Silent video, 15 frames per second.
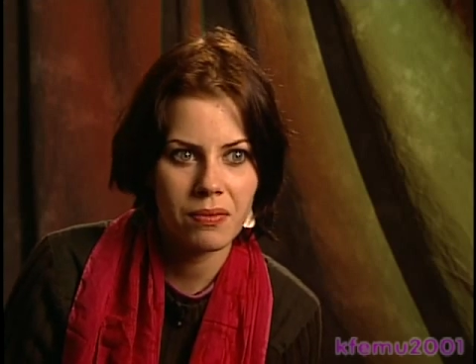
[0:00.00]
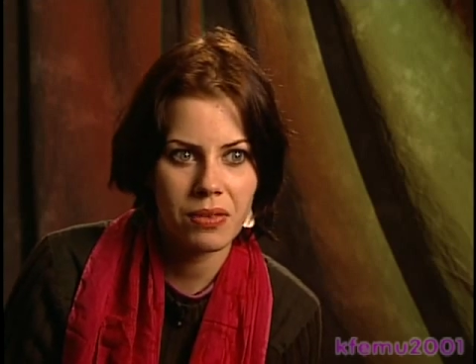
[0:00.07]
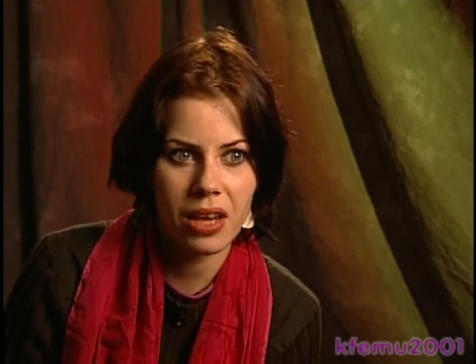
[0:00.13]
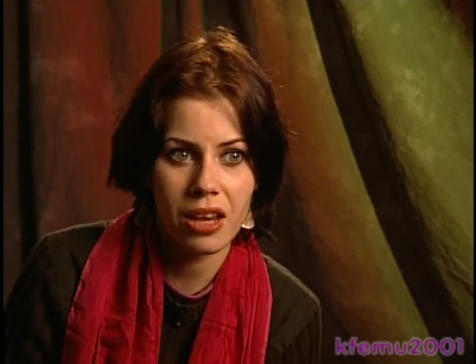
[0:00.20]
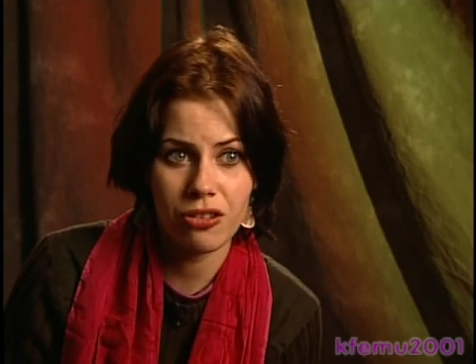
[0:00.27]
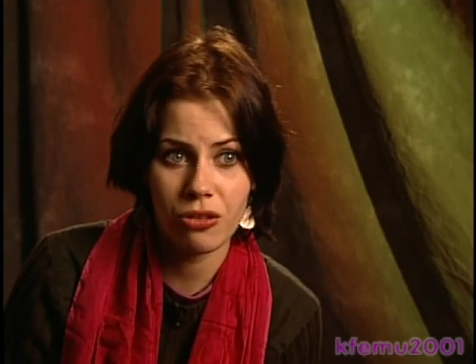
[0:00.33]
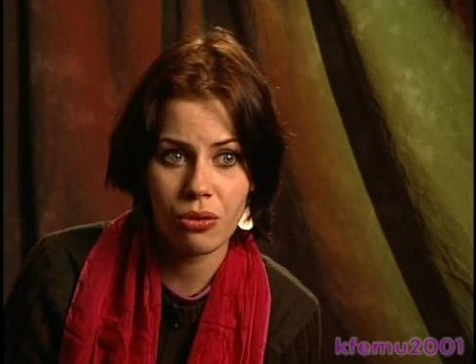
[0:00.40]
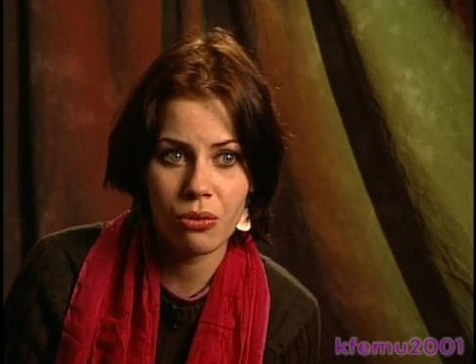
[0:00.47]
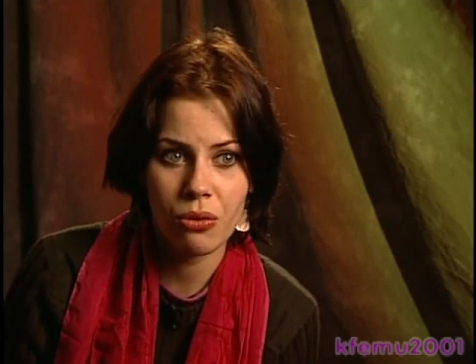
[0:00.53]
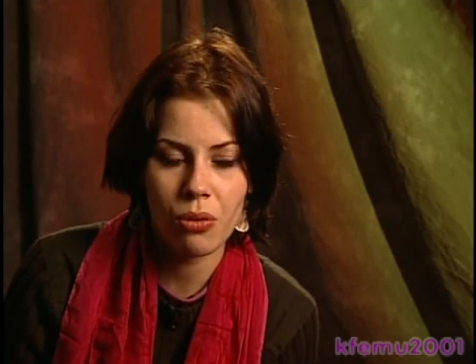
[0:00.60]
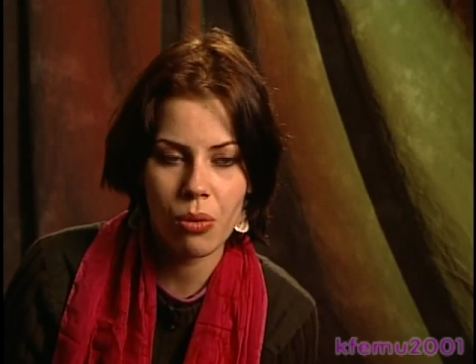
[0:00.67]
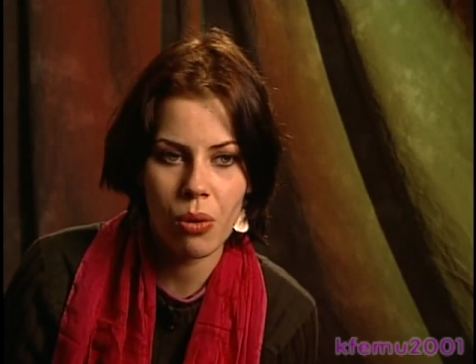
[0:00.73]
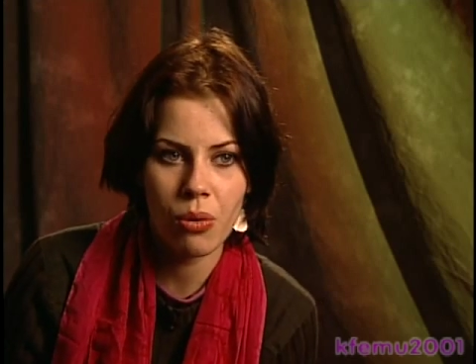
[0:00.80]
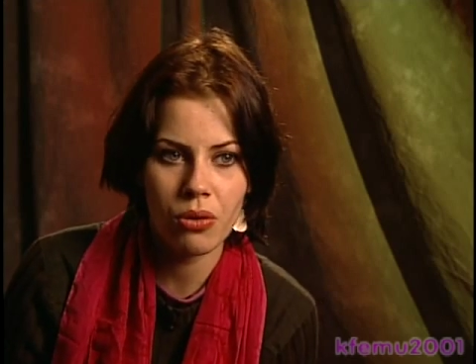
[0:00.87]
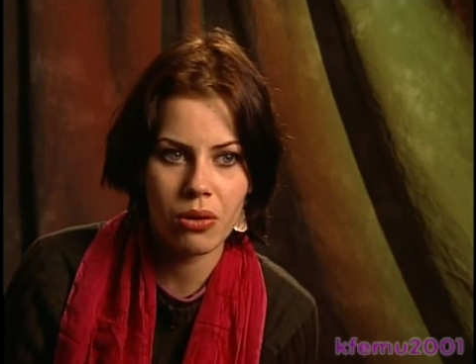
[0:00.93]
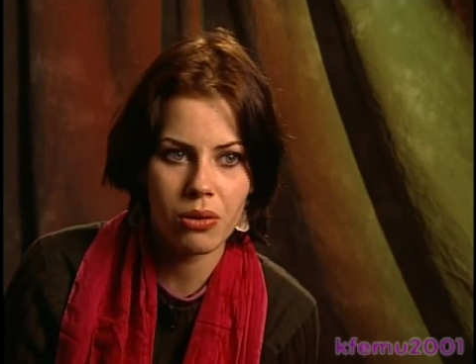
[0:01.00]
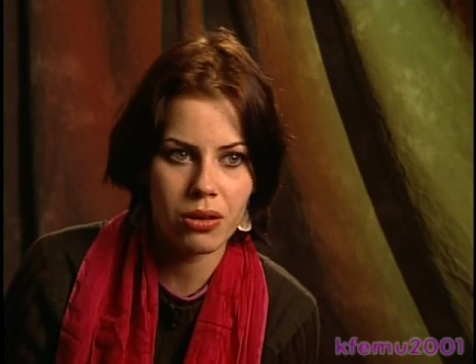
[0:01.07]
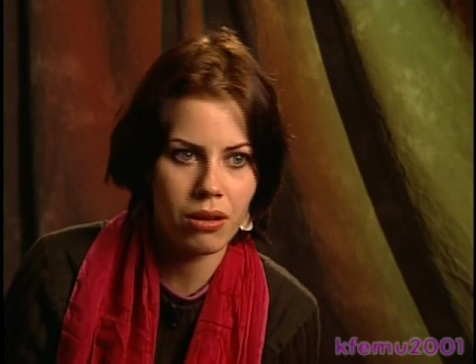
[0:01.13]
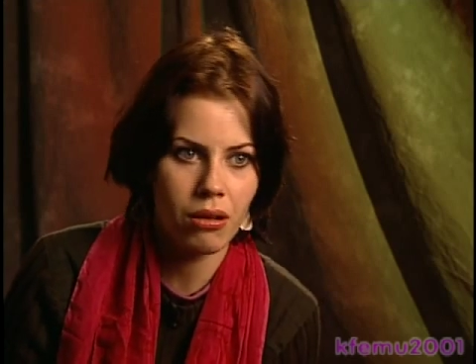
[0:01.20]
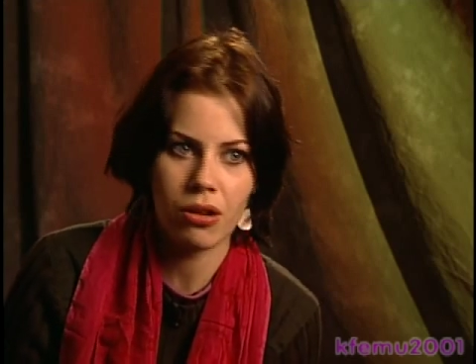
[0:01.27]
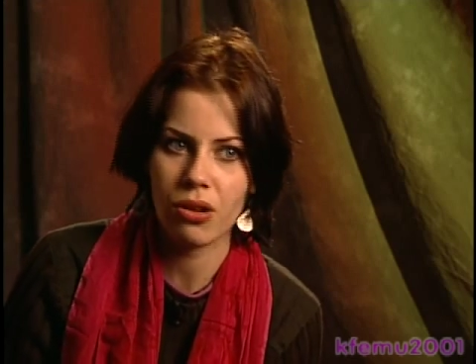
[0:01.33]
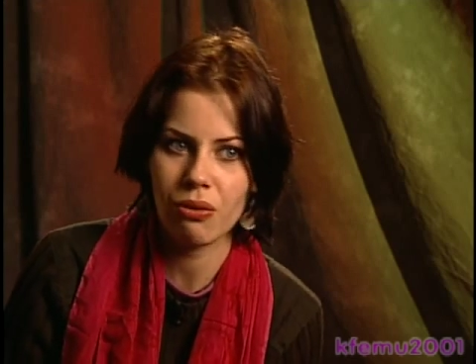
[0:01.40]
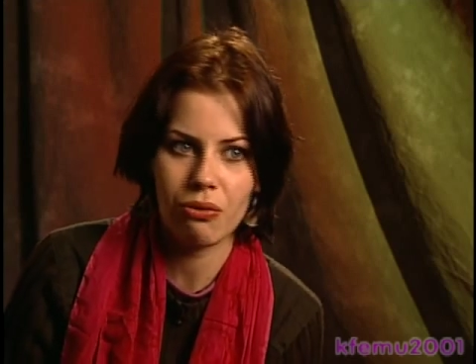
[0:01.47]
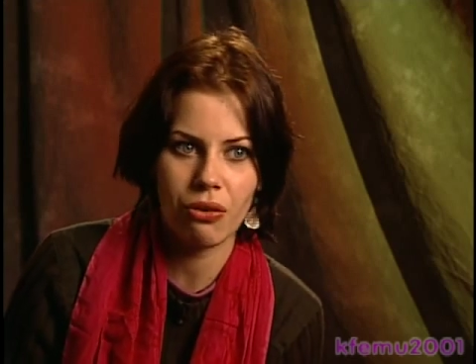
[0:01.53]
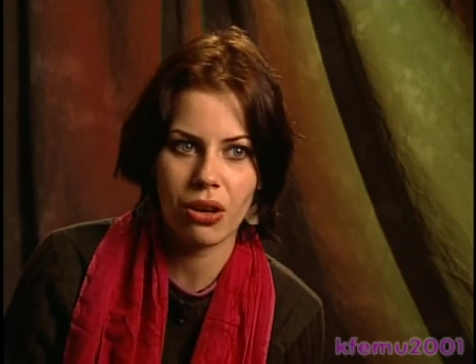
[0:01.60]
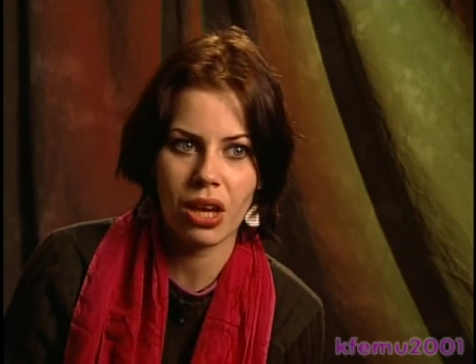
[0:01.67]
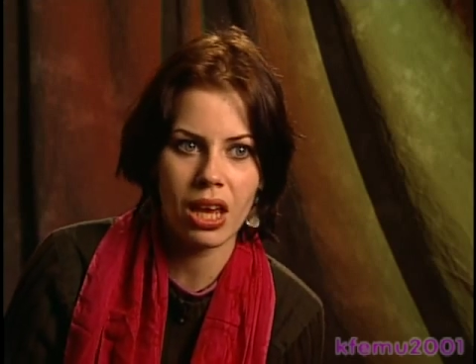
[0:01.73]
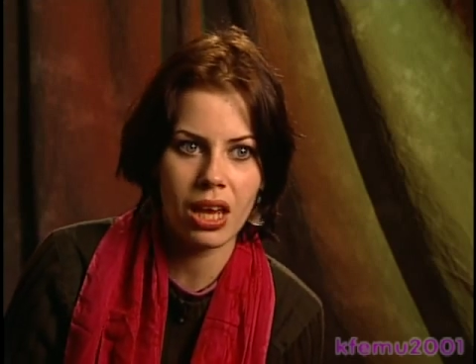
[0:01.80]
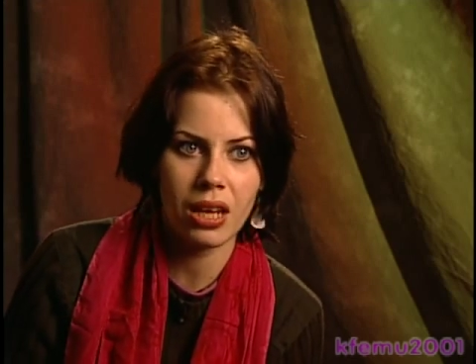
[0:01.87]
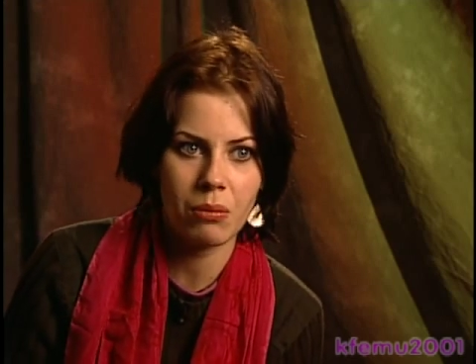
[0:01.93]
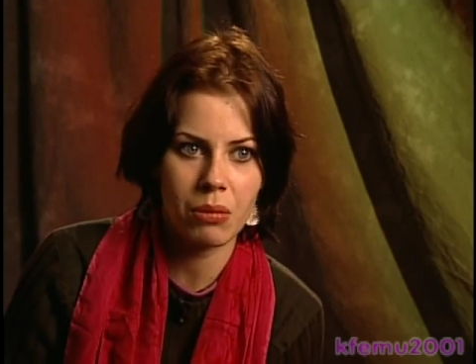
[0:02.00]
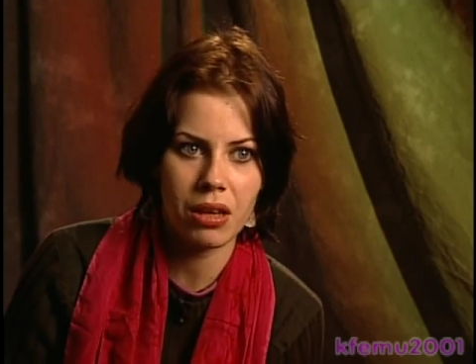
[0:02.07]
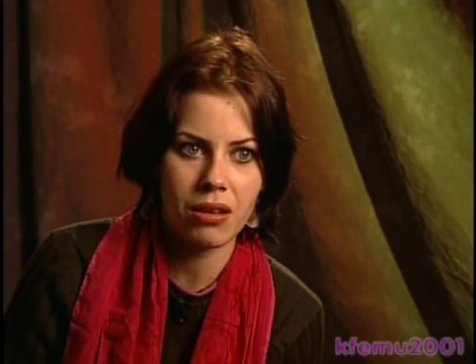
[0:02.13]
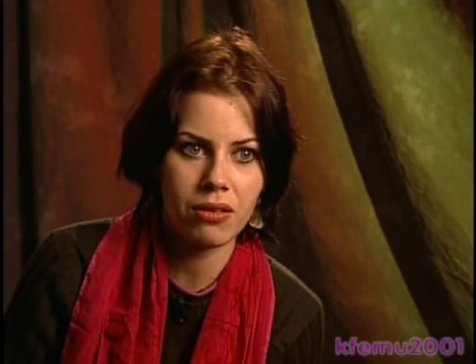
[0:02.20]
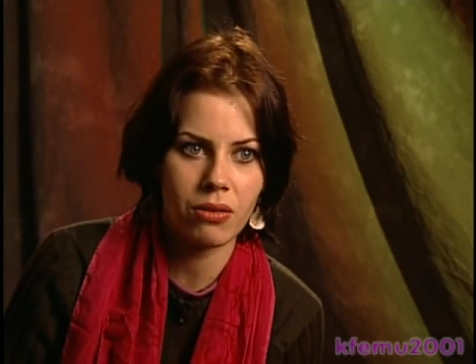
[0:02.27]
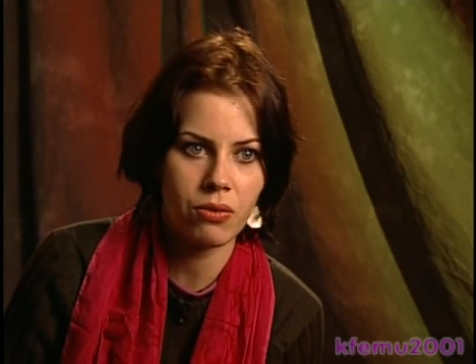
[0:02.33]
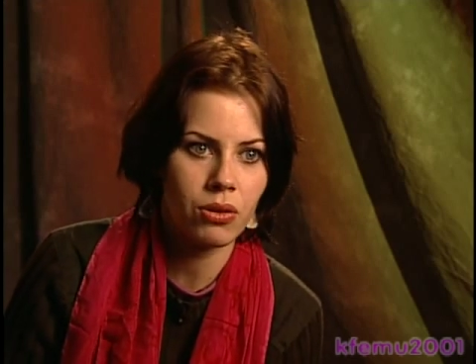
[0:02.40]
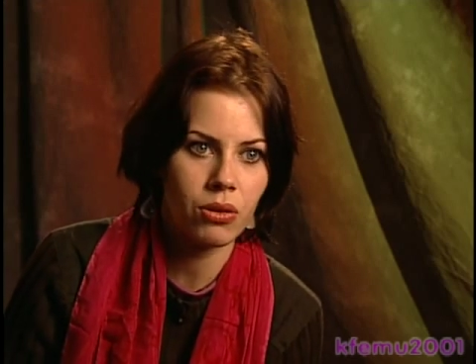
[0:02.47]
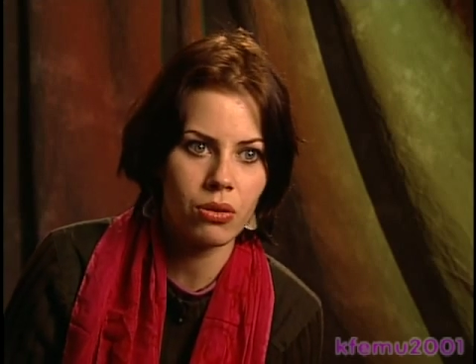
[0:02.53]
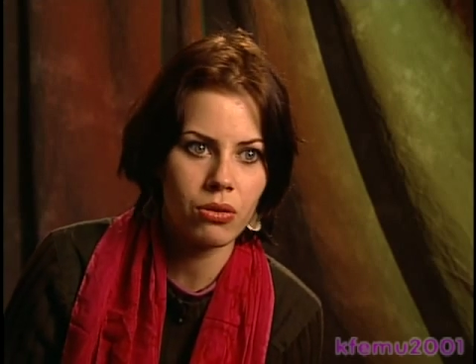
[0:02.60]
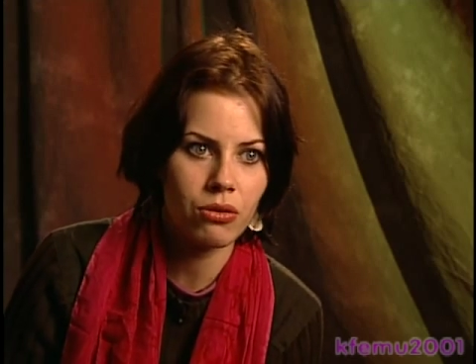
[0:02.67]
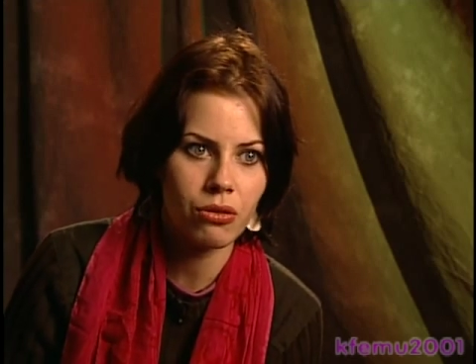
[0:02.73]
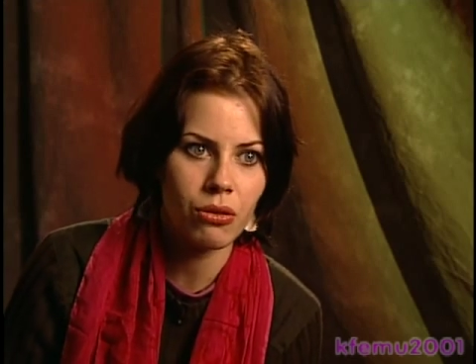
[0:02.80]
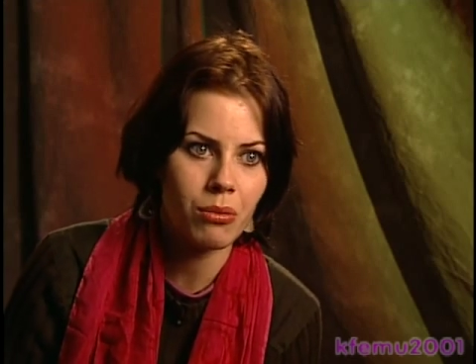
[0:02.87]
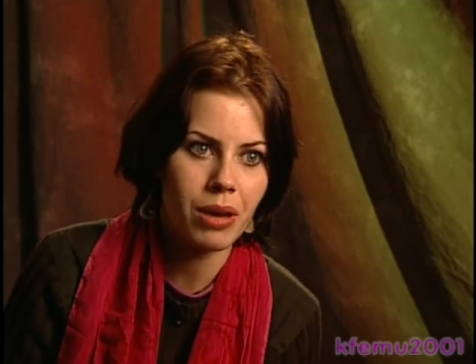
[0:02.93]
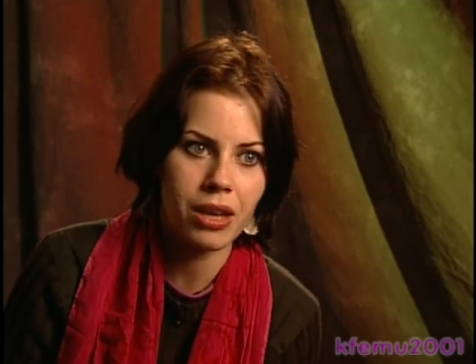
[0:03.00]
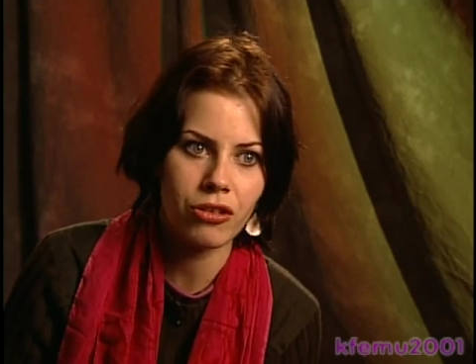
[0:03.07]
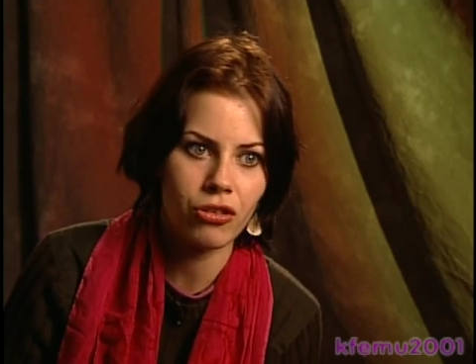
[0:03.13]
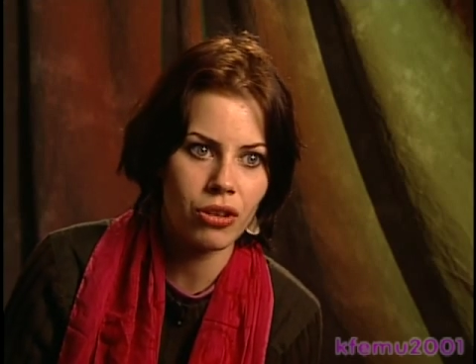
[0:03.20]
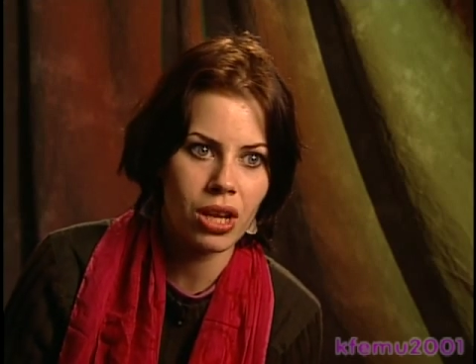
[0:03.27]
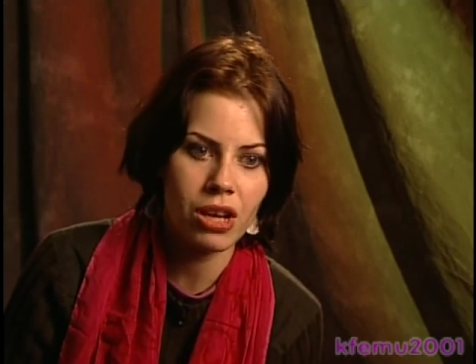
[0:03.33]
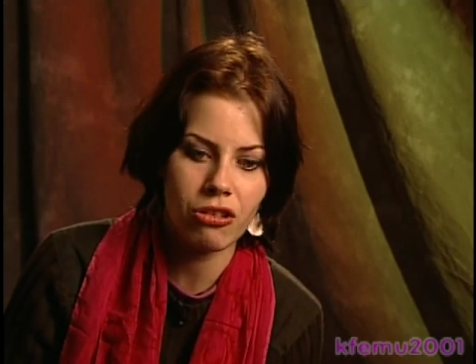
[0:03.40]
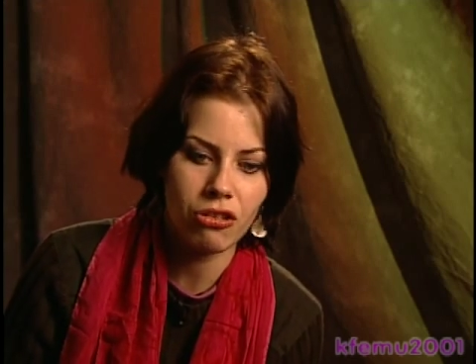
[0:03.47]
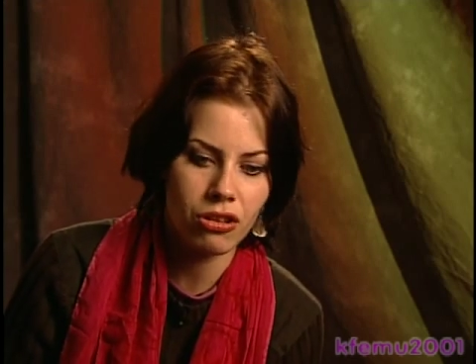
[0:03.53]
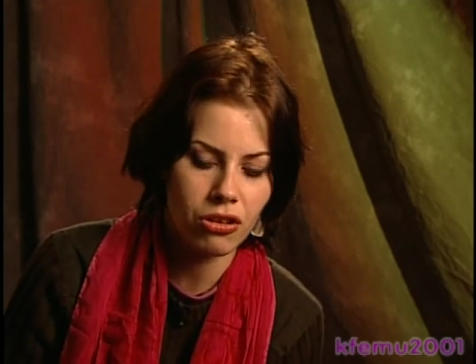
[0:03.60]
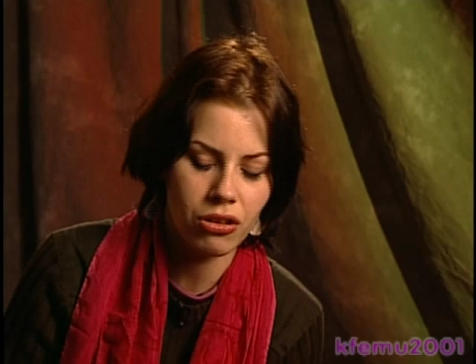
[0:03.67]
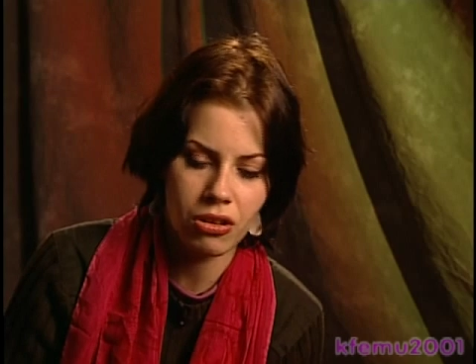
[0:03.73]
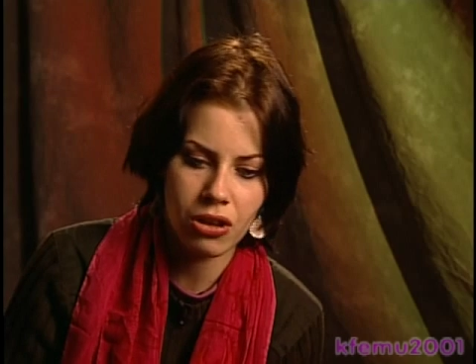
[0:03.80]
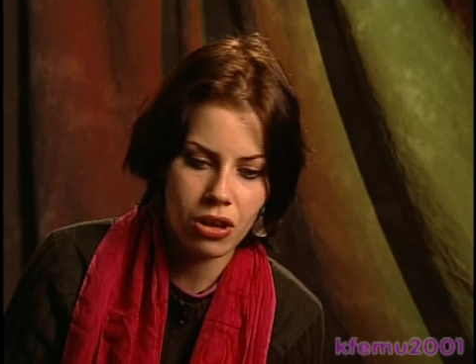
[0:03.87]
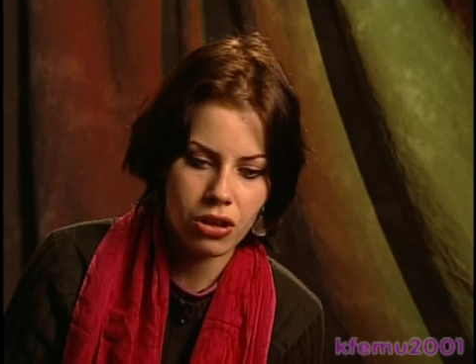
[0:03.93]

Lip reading: as you grow older and not to forget, because if you lose your imagination,